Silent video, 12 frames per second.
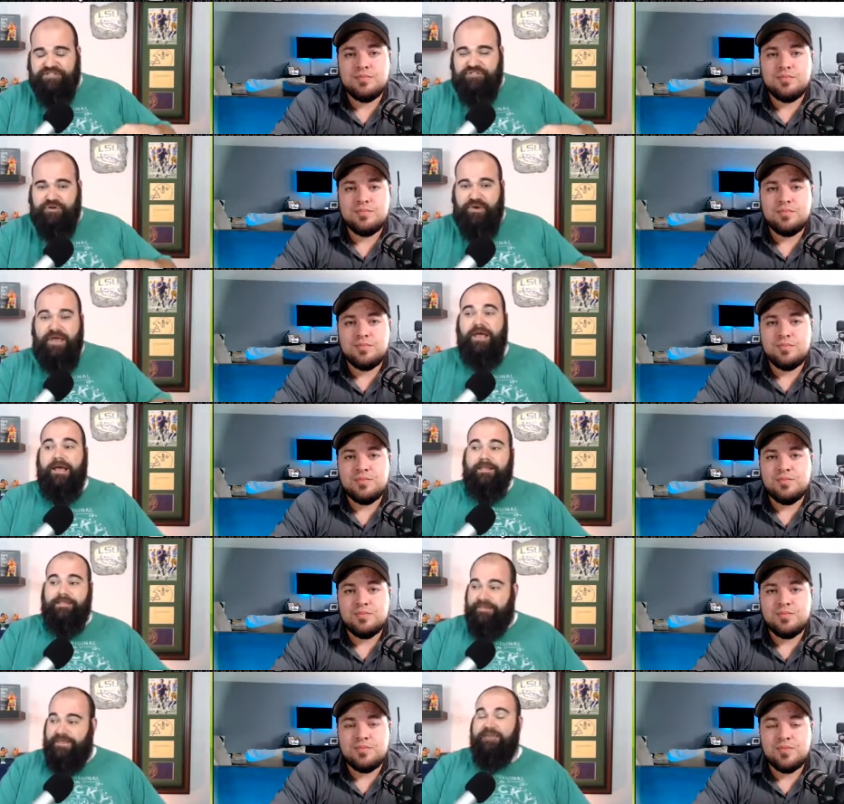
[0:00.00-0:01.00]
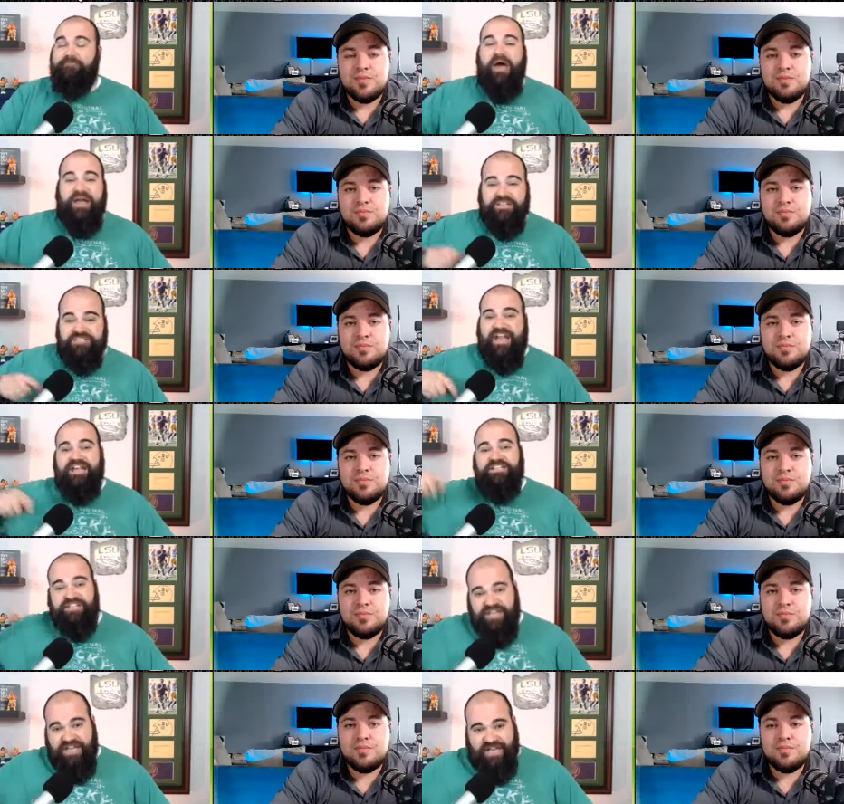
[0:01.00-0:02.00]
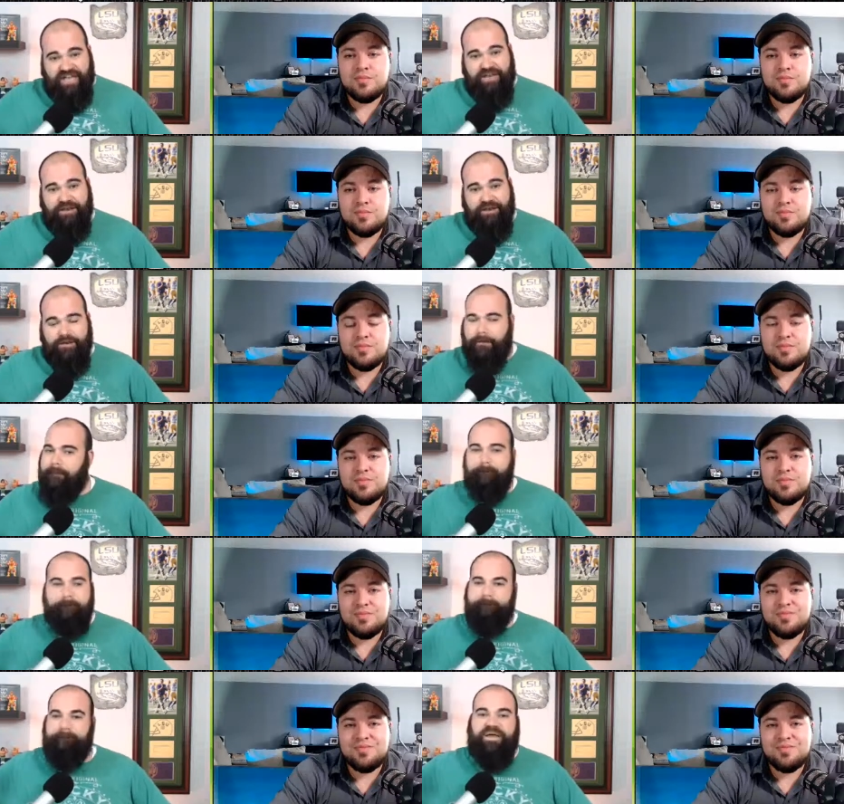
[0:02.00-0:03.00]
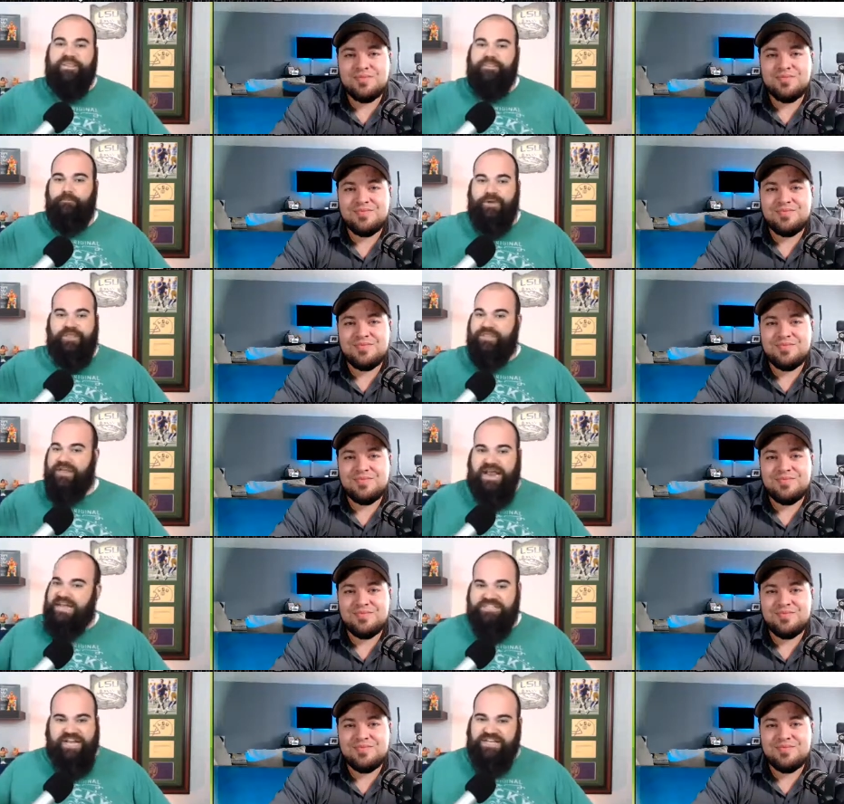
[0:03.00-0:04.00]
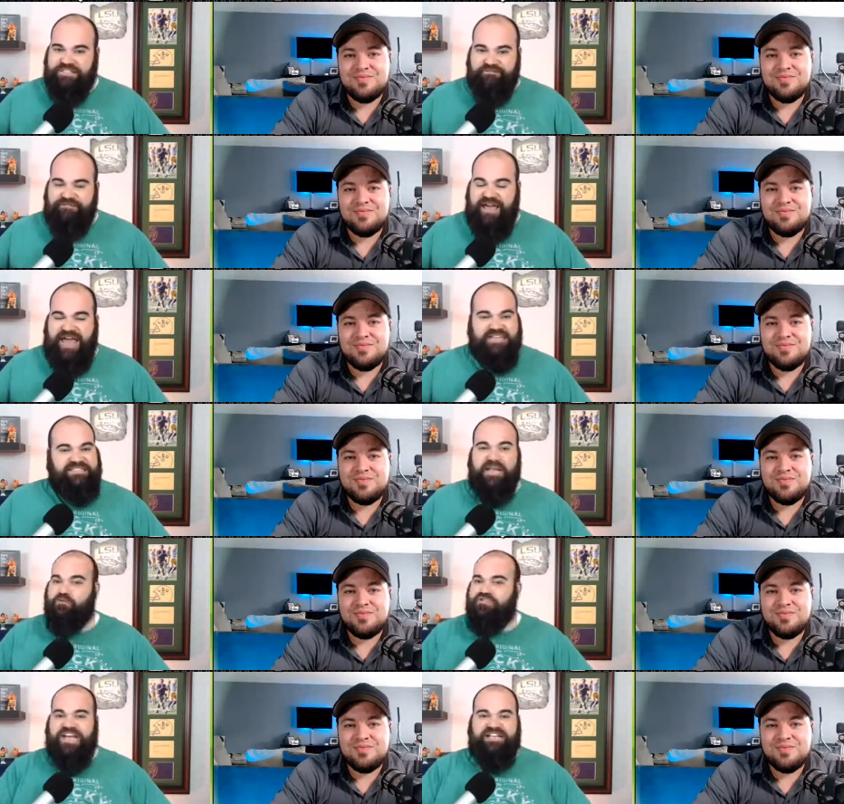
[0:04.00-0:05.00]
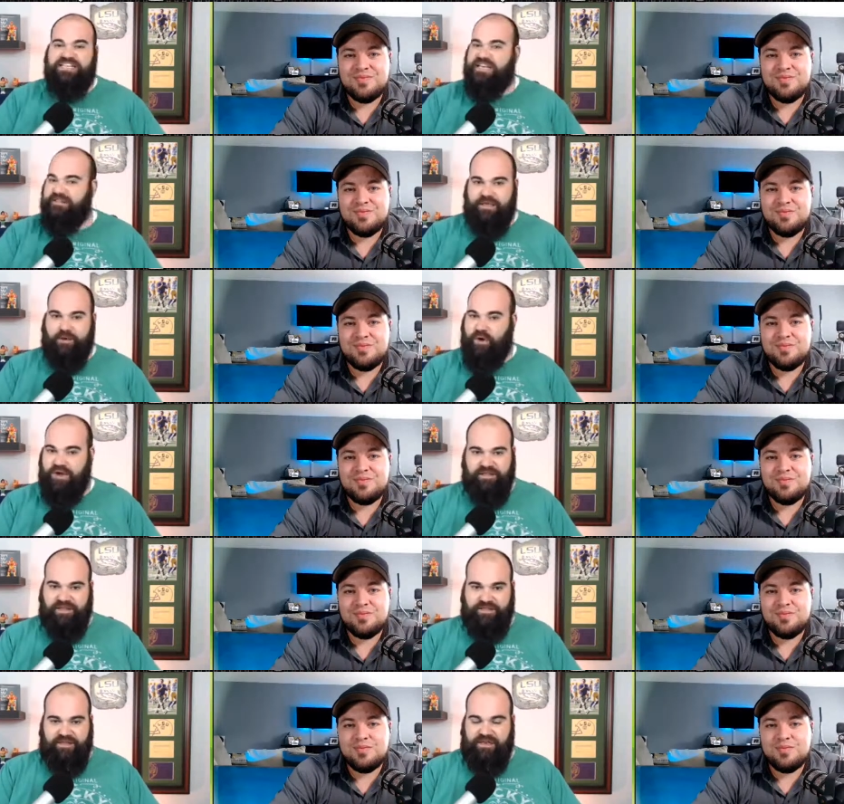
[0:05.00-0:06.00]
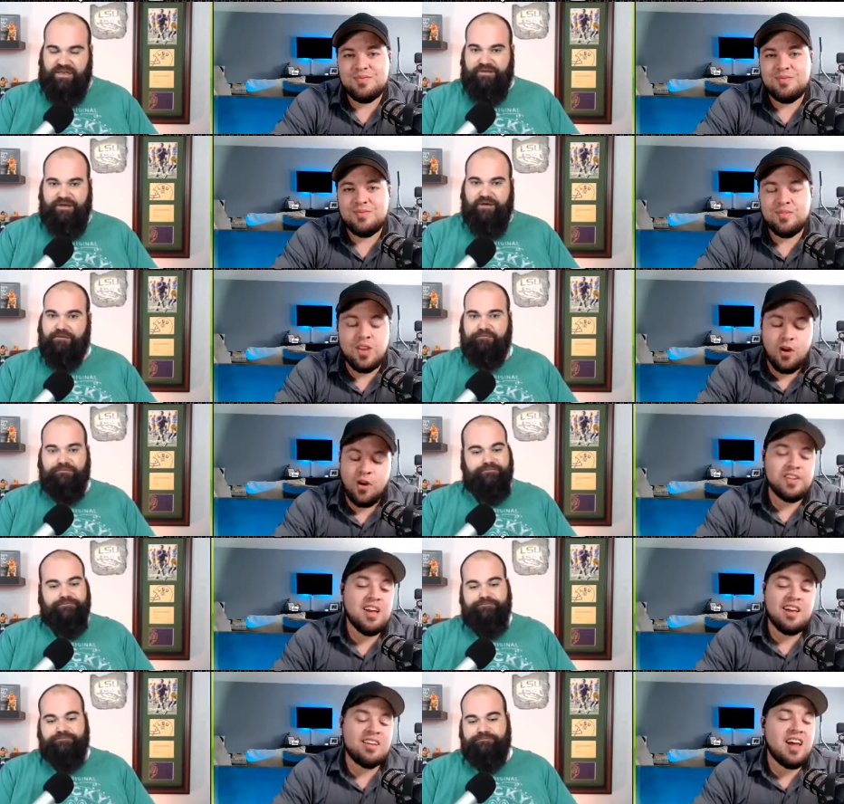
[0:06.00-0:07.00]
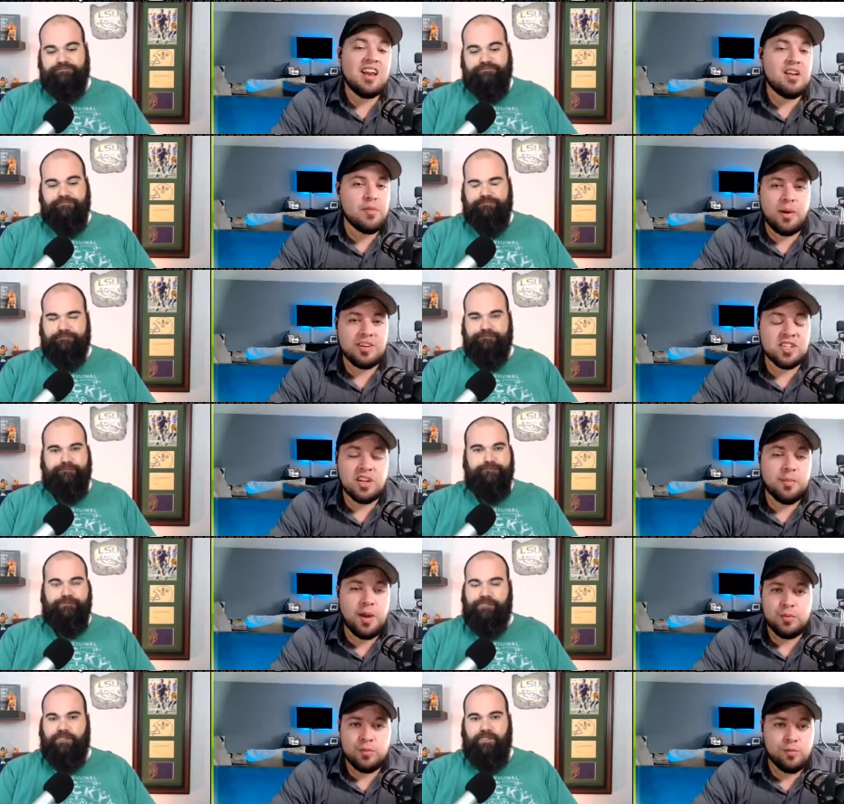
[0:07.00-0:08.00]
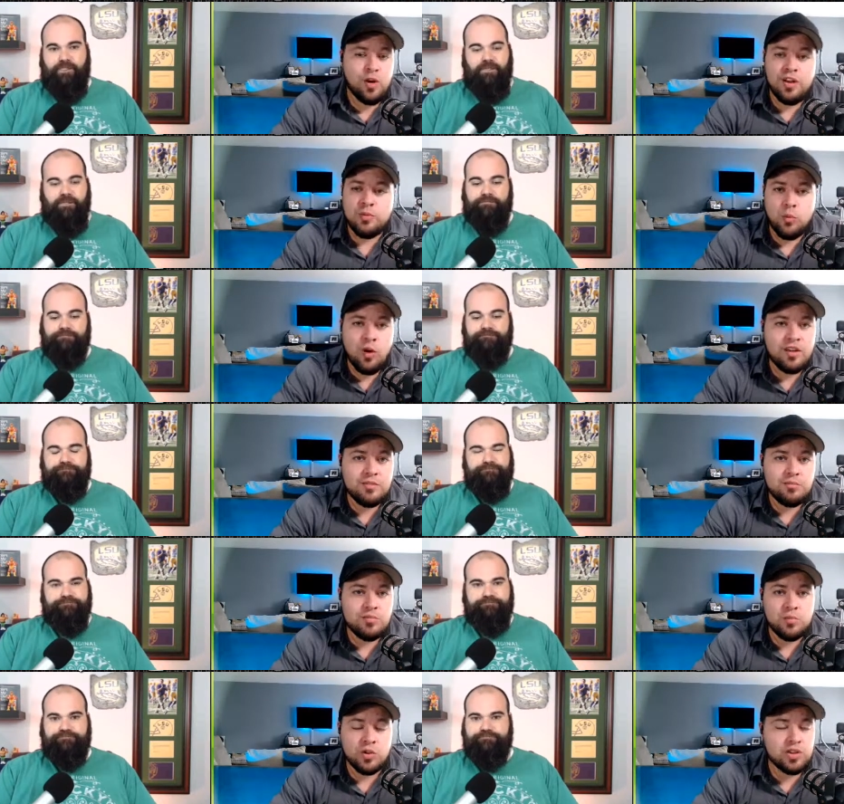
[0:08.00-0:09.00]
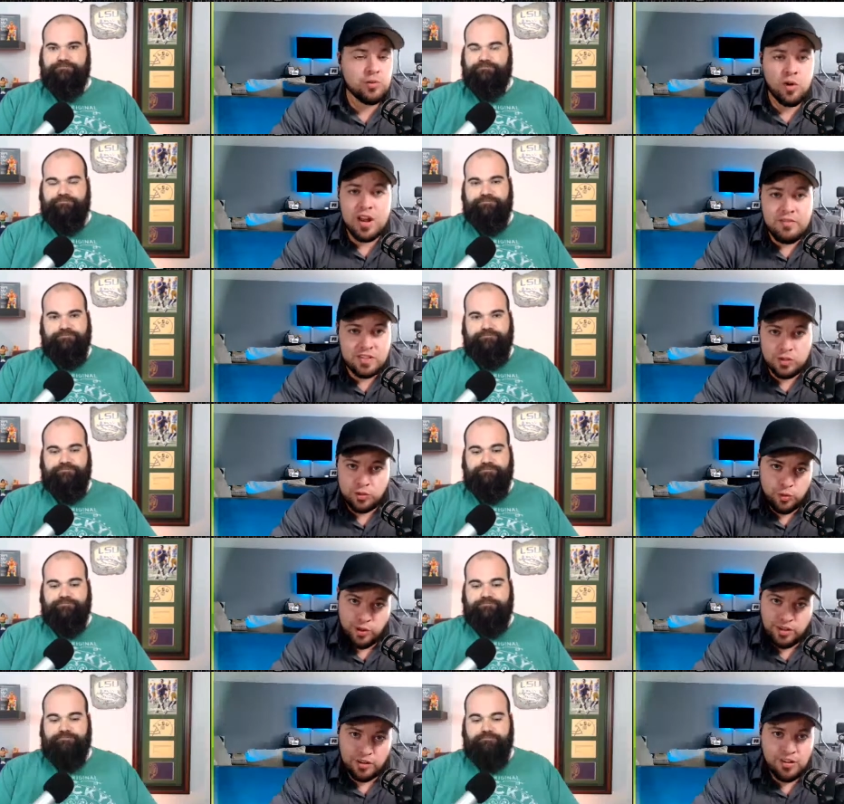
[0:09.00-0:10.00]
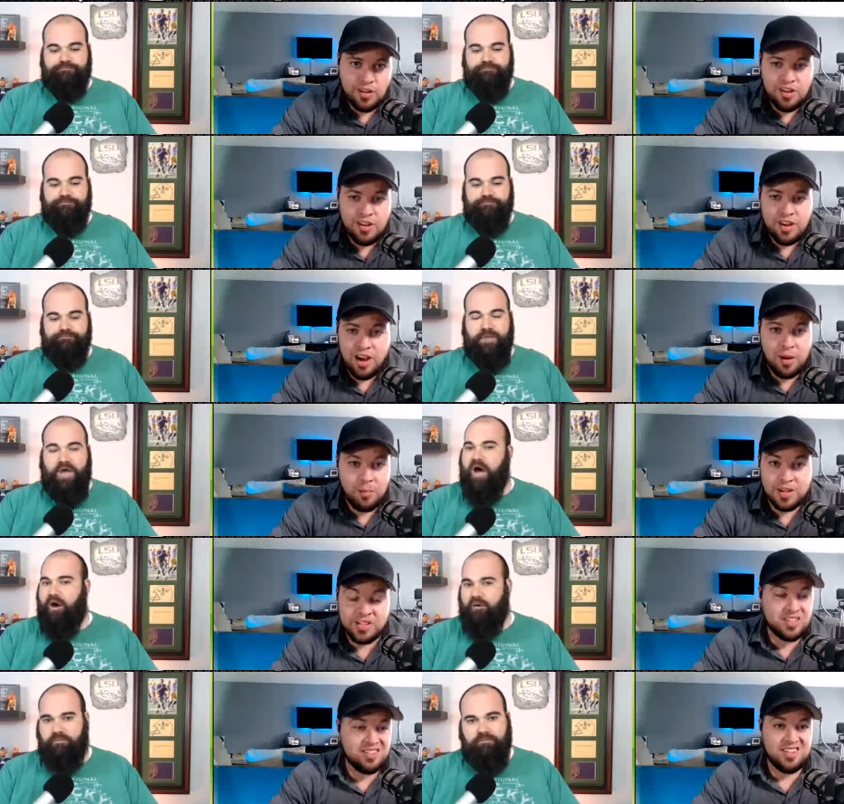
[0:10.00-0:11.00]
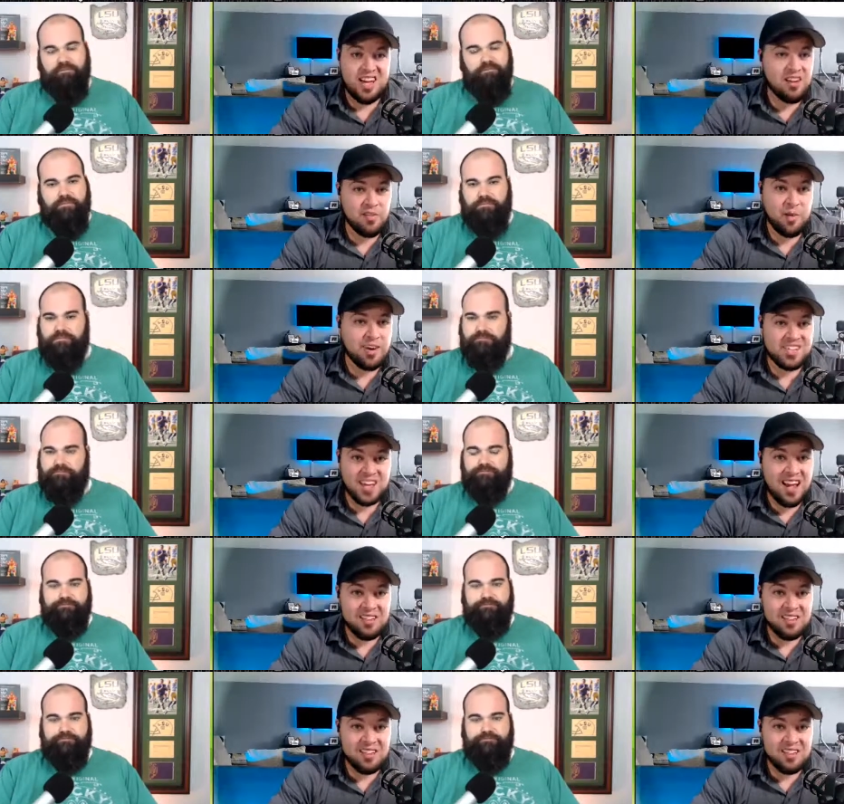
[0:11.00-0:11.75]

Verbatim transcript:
Speaker 1: to it. They might change again, but but they're not changing fast. They don't change anything quickly in the
Speaker 2: NFL. No, and and not everybody's going to be able to run what what the Ravens are doing uh, no. because not everybody's got